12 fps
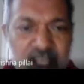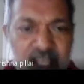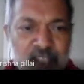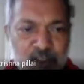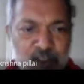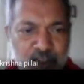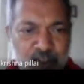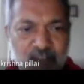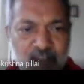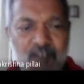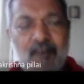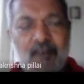So you have
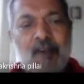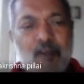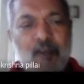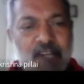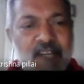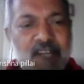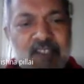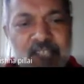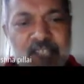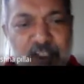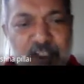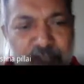a lower levels
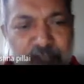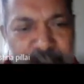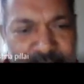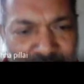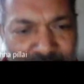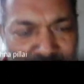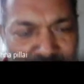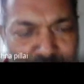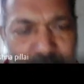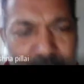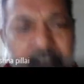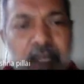are known as the valence
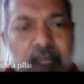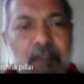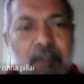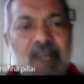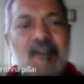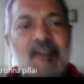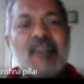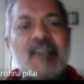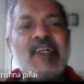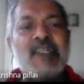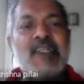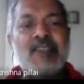band. Upper level,
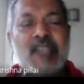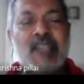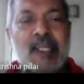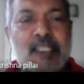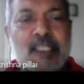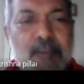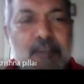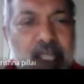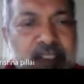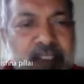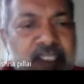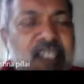the conduction
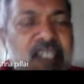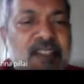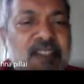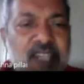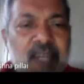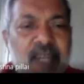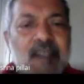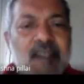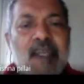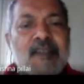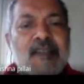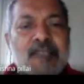band, they
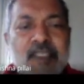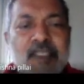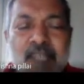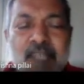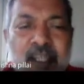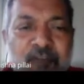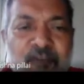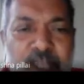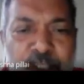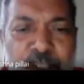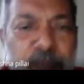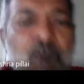can see they are free
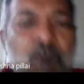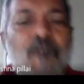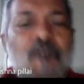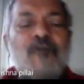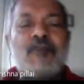to move.